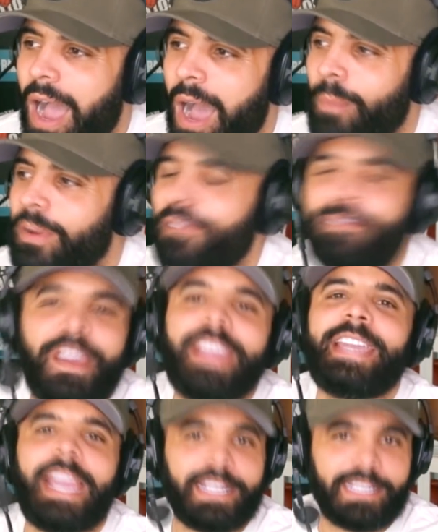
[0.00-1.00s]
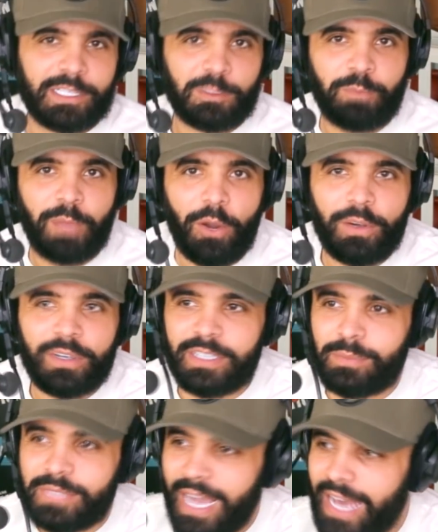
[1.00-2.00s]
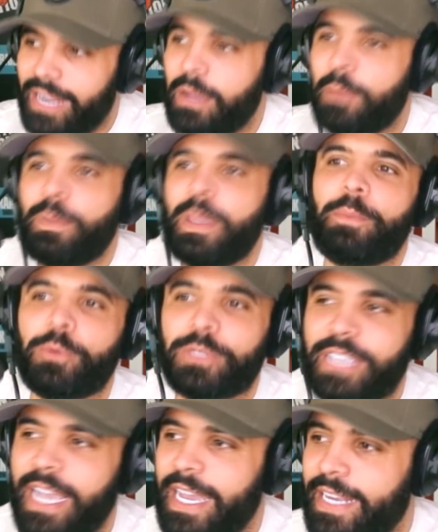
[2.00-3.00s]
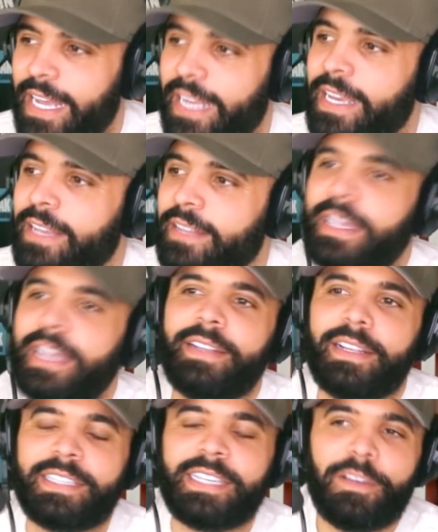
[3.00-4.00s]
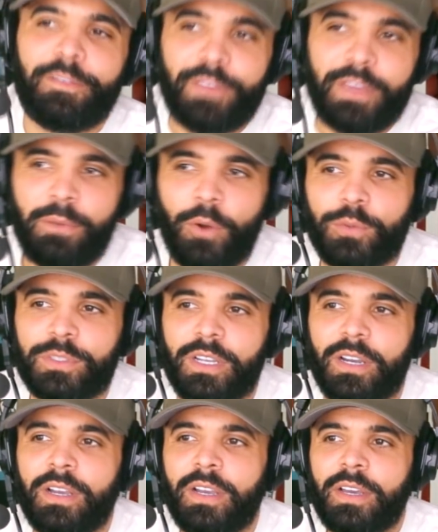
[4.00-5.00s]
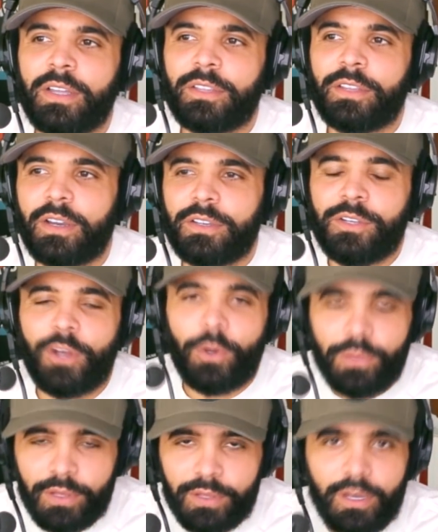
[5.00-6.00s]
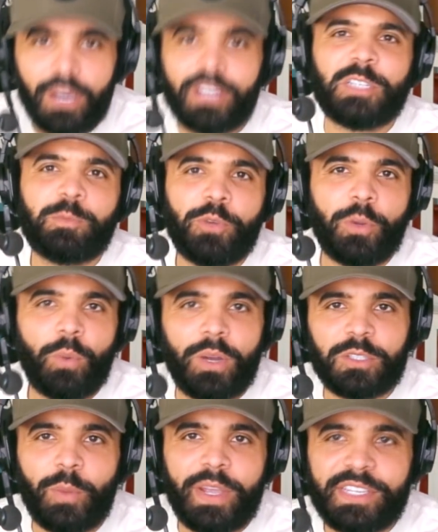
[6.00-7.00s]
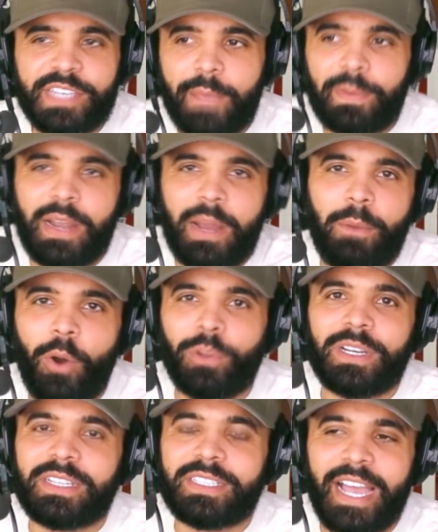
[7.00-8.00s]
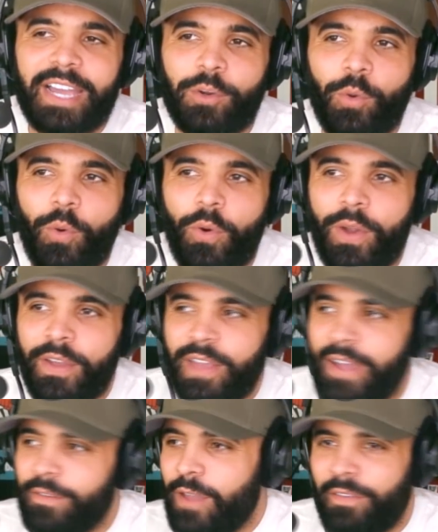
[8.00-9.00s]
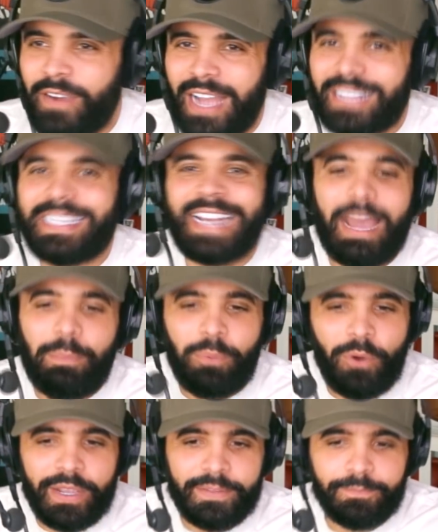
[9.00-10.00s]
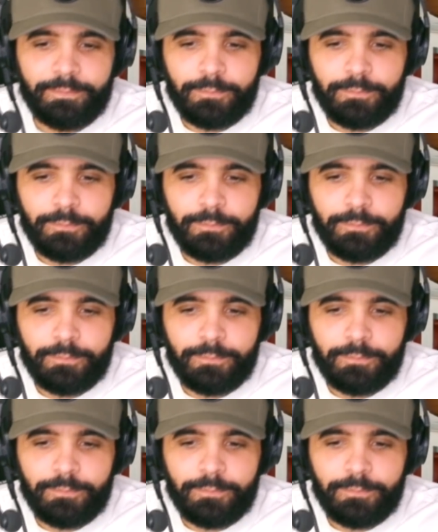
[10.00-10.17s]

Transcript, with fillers: I'm going to vacate this belt because I'm tired of people saying that that, that Teofimo's the, the, you know, the, the undisputed welterweight champion and I'm holding the title? Or have you ever got to that point?